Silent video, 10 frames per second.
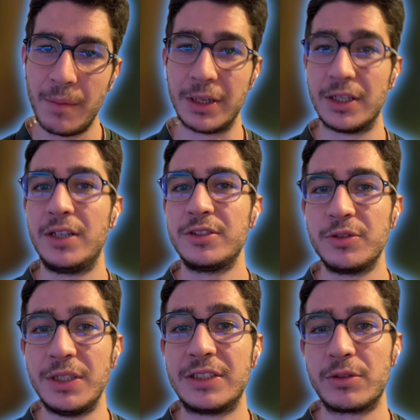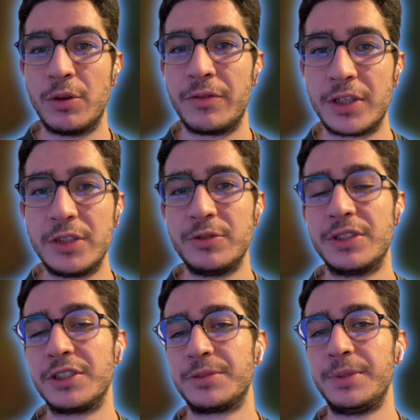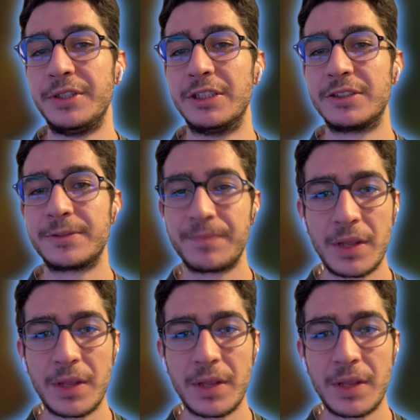but also its overall user experience.